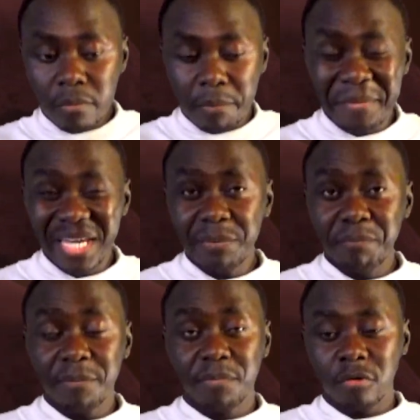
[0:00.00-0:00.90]
Many
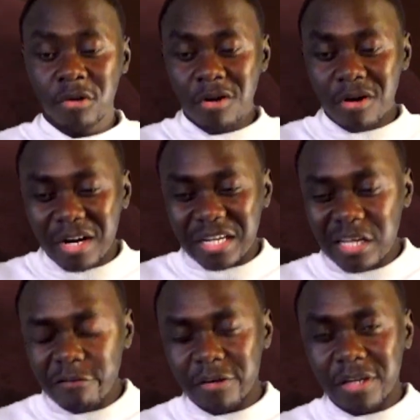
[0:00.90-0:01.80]
people are
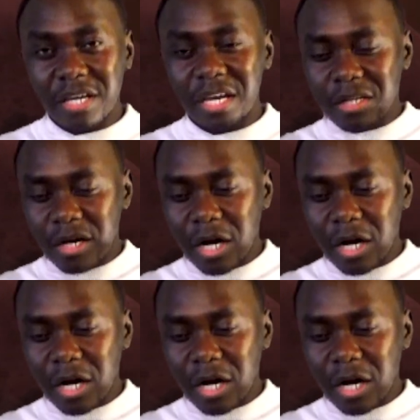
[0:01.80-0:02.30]
living in